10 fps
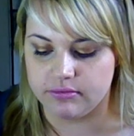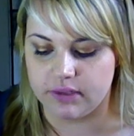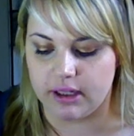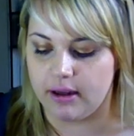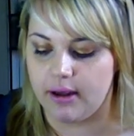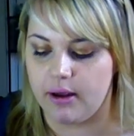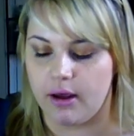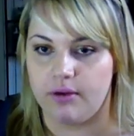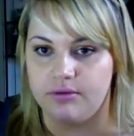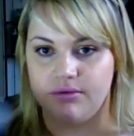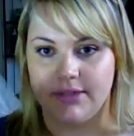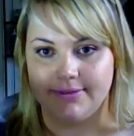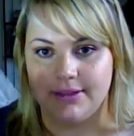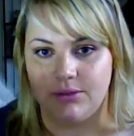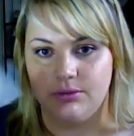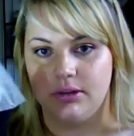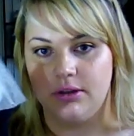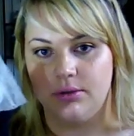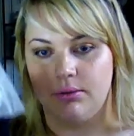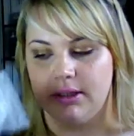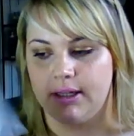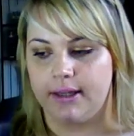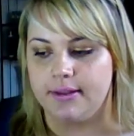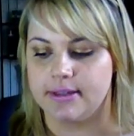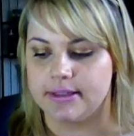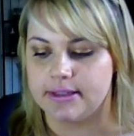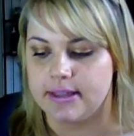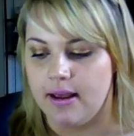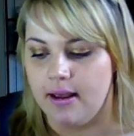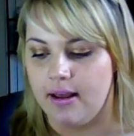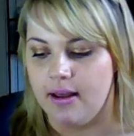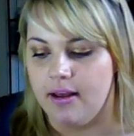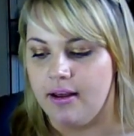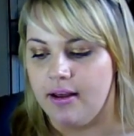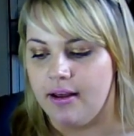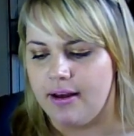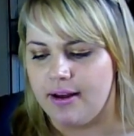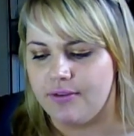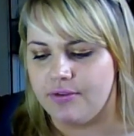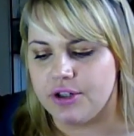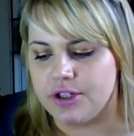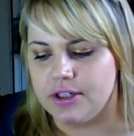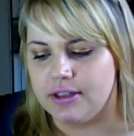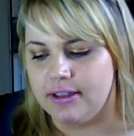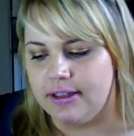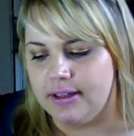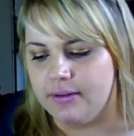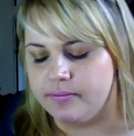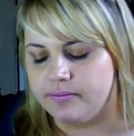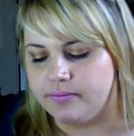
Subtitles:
Yeah, I definitely really like this. Unfortunately,